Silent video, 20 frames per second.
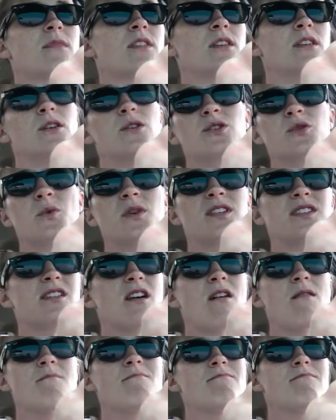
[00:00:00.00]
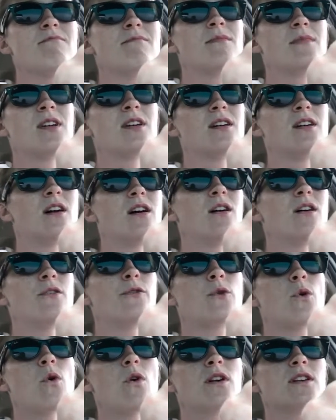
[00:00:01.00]
Use wisdom,
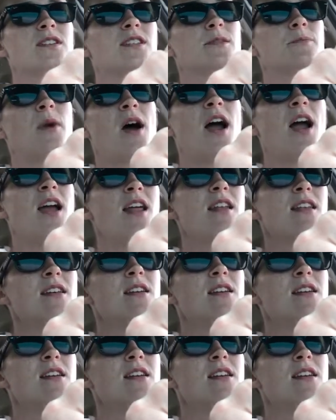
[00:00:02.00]
of course, but